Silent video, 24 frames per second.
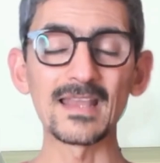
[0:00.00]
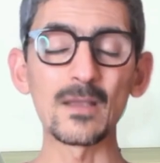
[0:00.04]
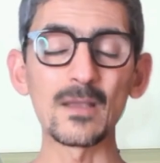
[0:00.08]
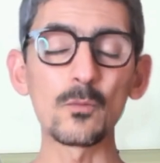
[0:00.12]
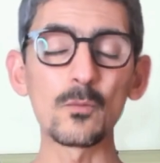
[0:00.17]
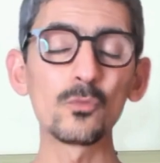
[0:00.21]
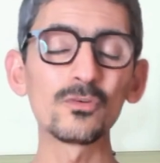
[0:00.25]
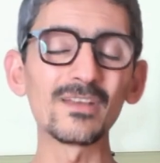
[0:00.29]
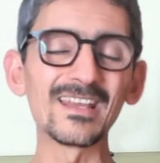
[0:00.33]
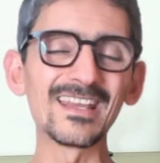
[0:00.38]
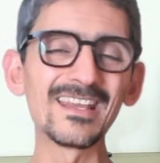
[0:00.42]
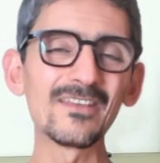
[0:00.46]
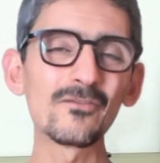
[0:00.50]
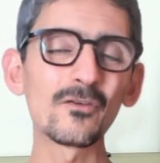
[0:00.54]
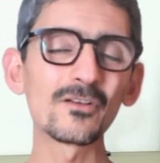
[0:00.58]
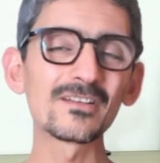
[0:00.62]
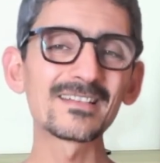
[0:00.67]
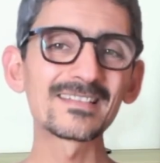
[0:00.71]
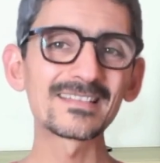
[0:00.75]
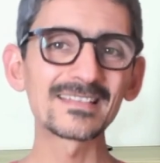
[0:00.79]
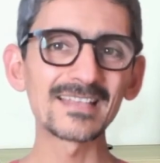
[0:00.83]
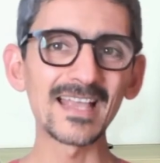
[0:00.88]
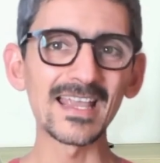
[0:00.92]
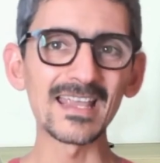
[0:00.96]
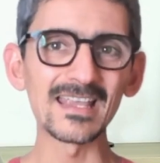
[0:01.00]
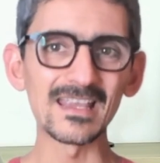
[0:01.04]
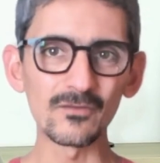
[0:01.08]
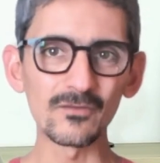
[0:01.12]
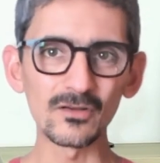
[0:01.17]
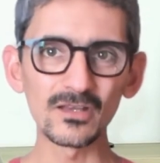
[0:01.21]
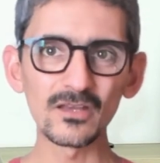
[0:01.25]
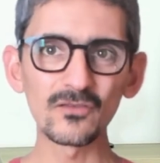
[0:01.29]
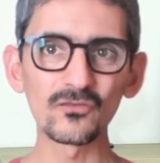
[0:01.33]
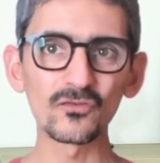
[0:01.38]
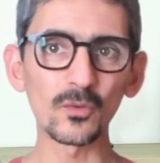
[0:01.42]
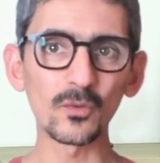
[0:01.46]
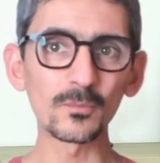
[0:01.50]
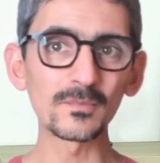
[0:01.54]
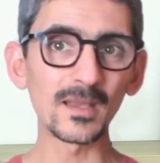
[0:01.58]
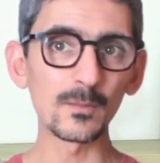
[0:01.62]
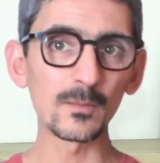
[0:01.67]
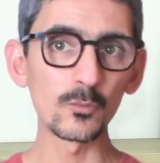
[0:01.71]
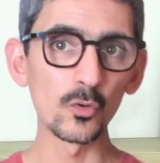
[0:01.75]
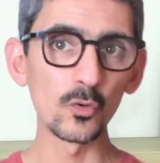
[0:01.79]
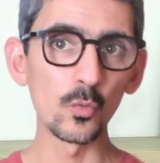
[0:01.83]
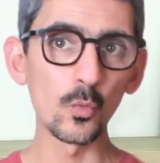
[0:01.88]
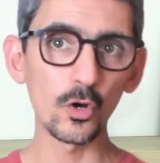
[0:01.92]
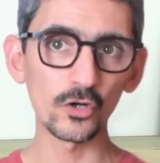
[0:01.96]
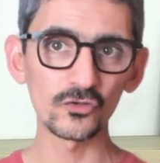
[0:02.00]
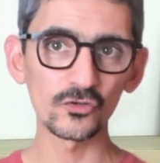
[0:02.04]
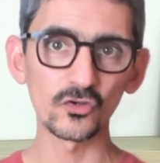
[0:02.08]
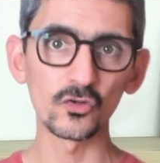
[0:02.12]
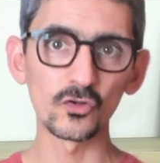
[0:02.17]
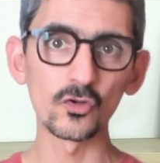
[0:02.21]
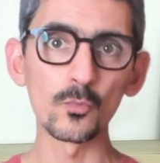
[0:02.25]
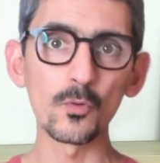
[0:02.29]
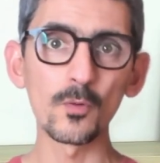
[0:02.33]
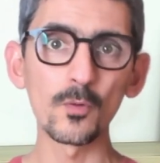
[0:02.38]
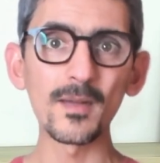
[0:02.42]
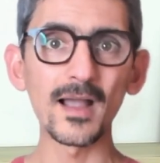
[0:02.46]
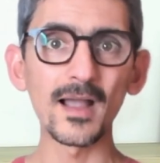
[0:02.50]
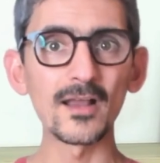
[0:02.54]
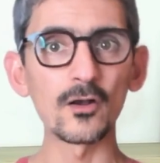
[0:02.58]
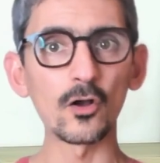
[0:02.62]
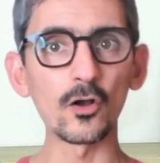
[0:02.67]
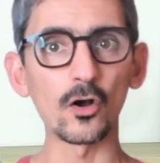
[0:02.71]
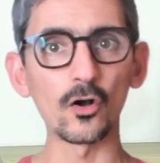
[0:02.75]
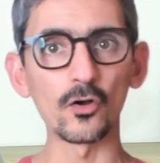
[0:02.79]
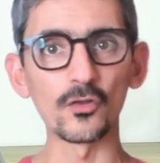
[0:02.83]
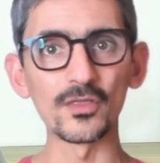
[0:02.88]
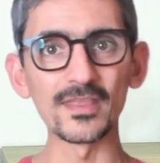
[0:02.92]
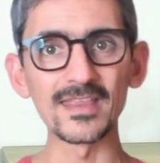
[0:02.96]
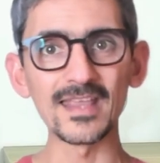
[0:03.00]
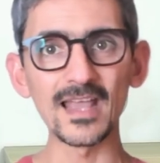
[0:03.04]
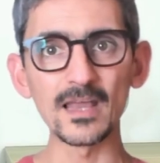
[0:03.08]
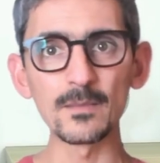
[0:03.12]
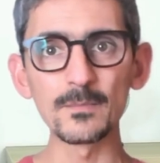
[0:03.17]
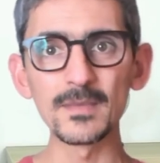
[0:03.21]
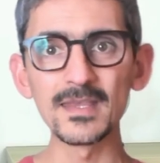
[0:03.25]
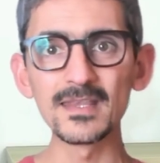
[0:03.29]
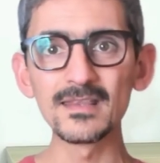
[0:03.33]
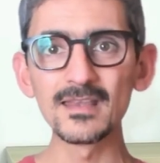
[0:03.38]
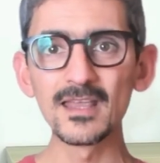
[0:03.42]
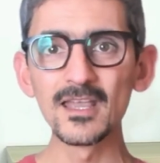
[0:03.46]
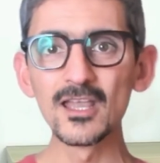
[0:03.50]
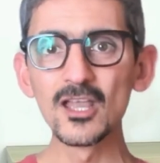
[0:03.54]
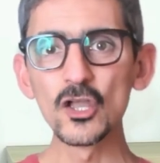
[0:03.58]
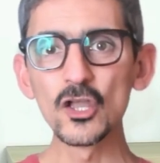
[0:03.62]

I would even say, even if sometimes you work on the mobile or on the admin,